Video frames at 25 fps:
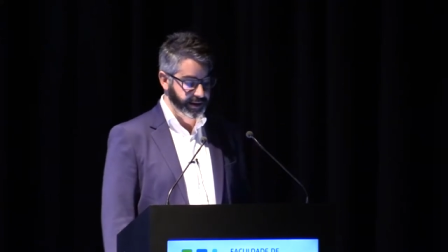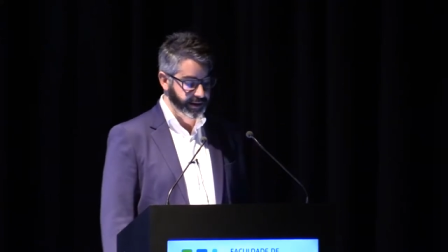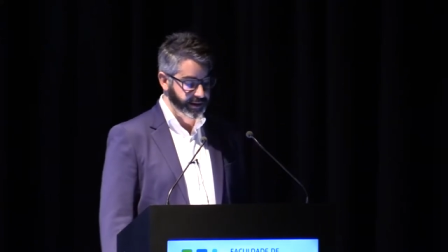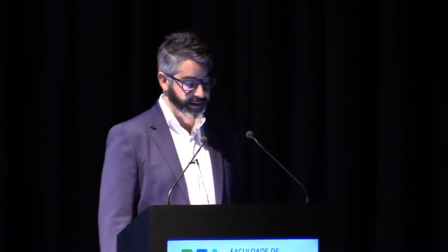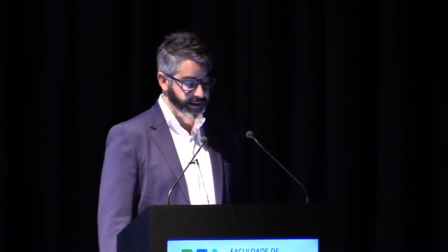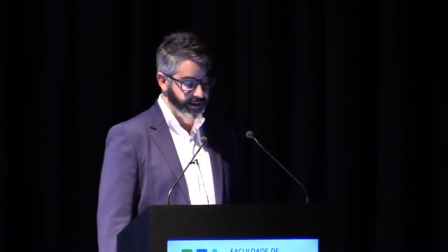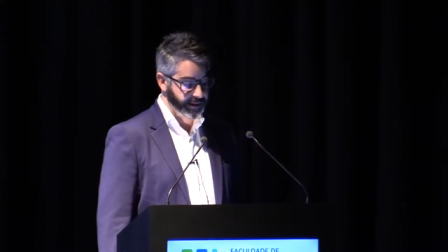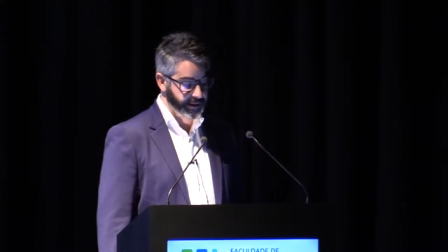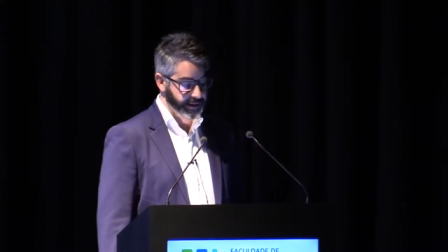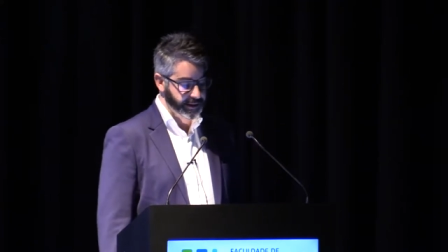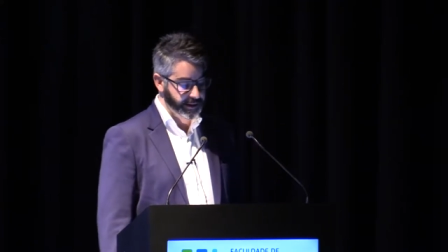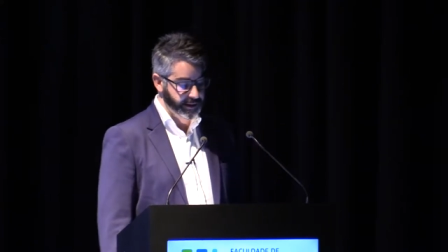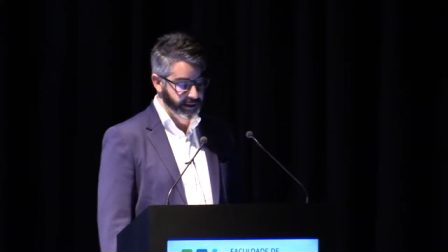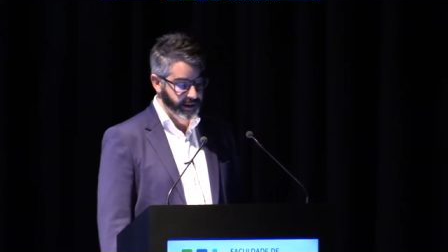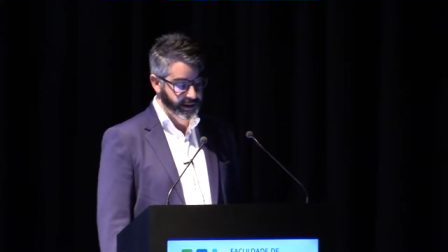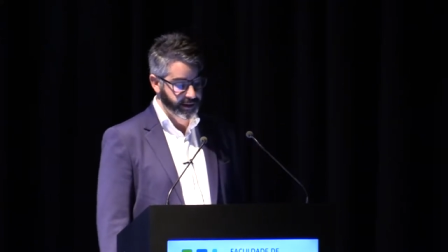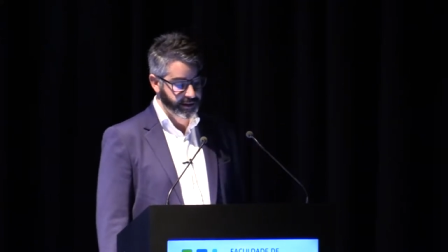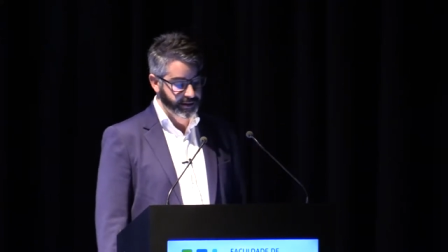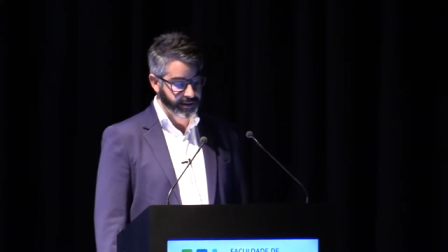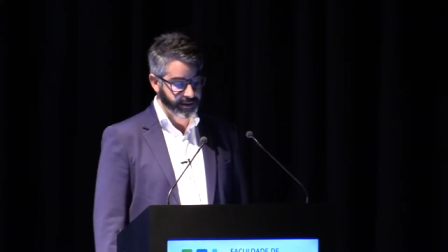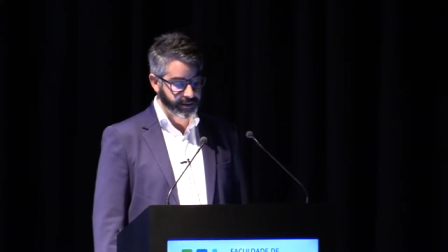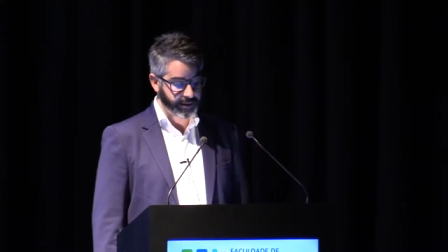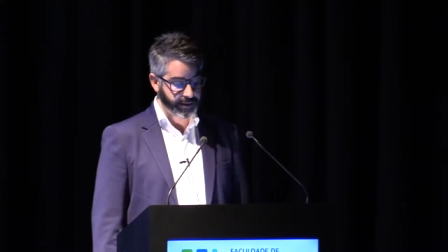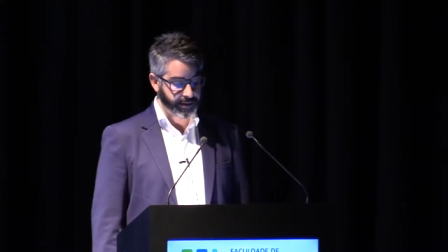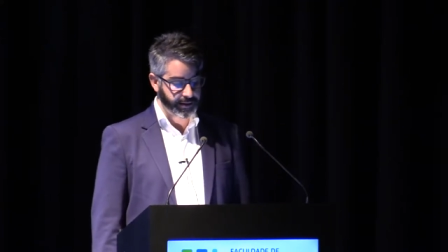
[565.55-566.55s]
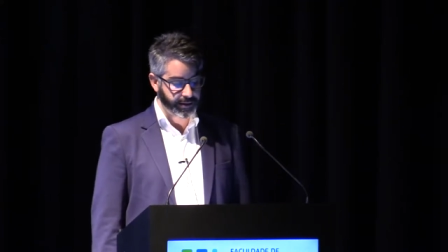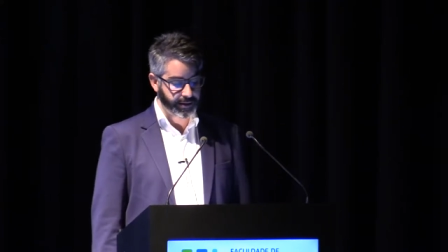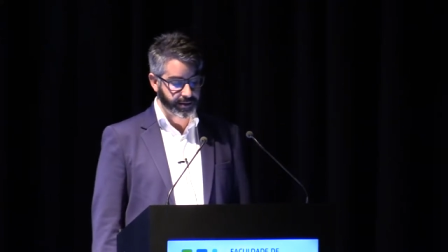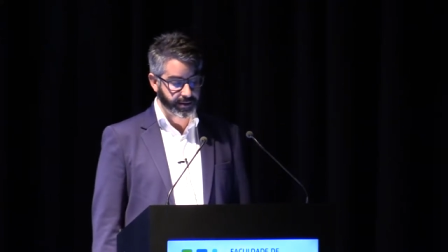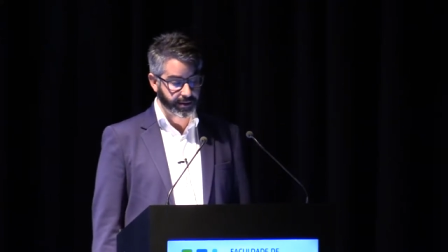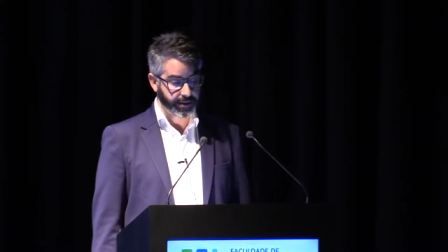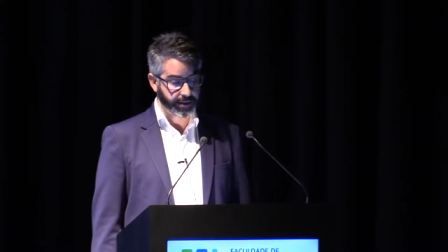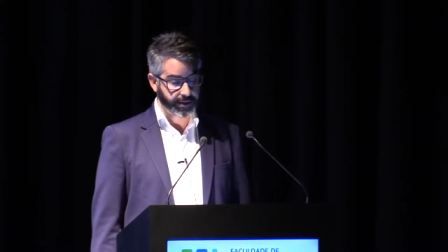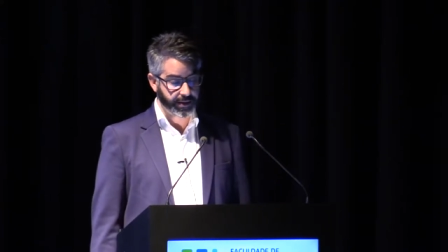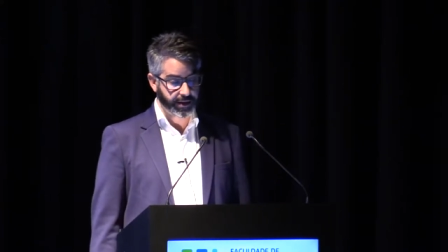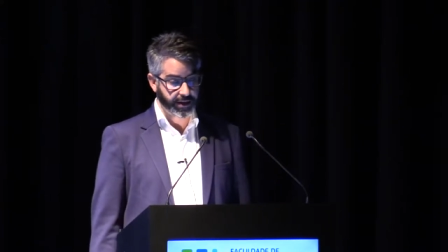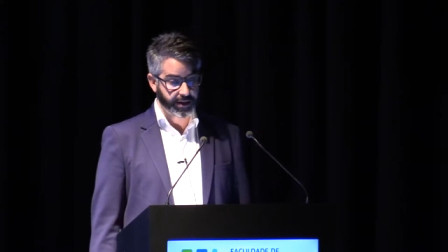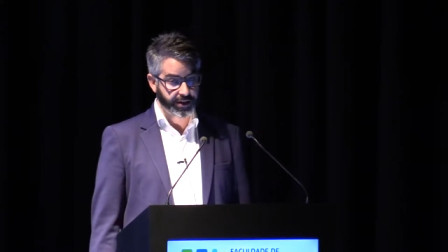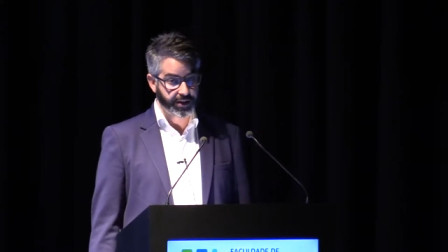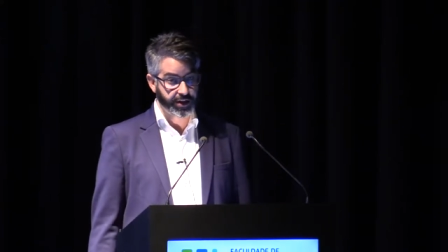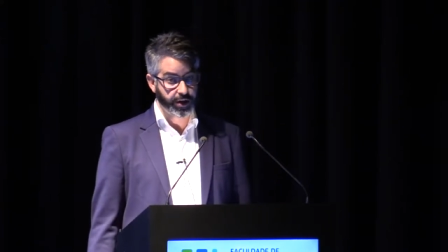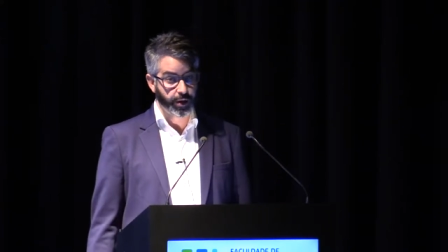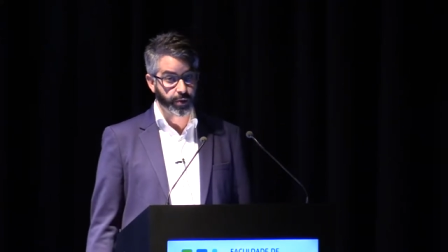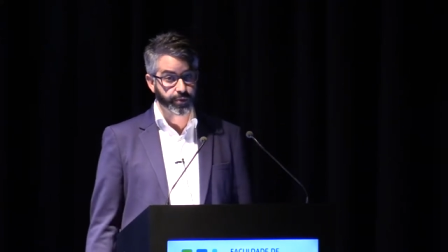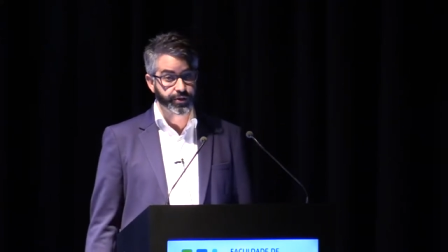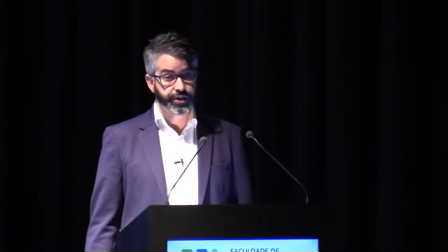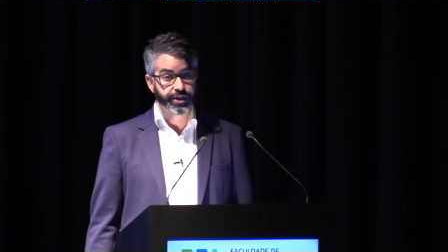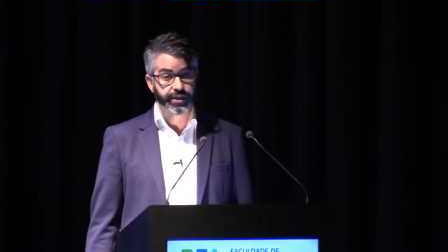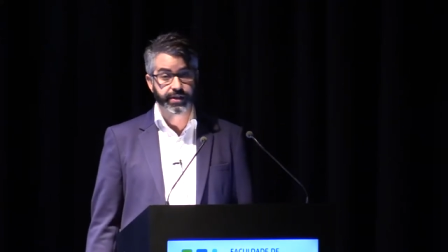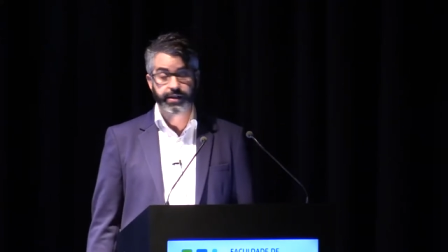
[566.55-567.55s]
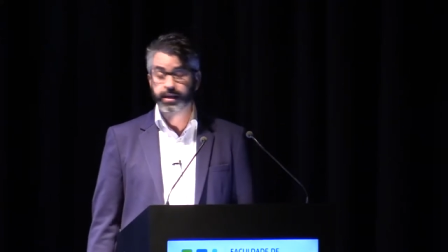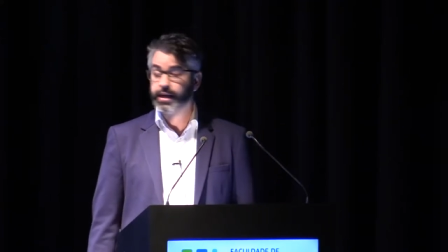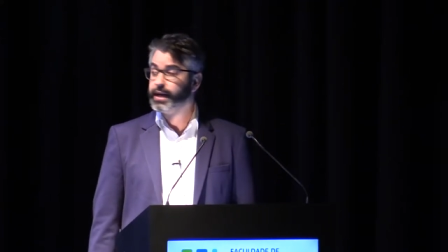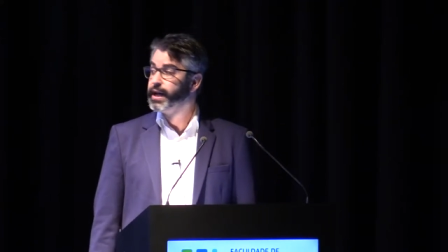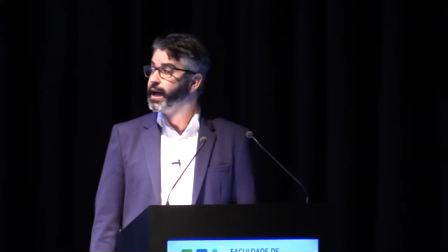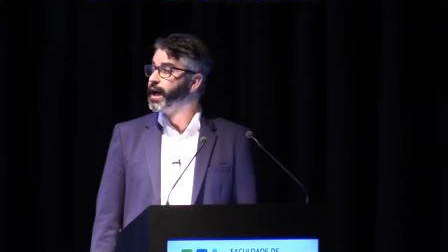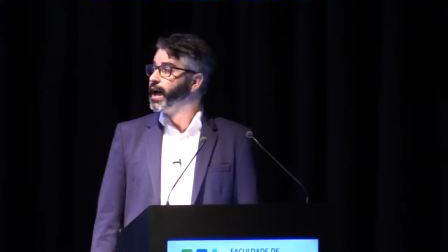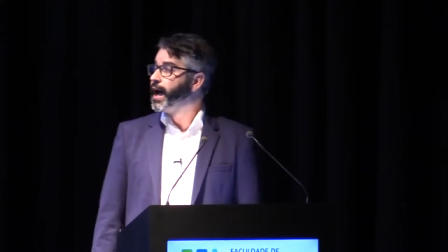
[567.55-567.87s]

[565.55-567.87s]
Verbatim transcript: in the ocean.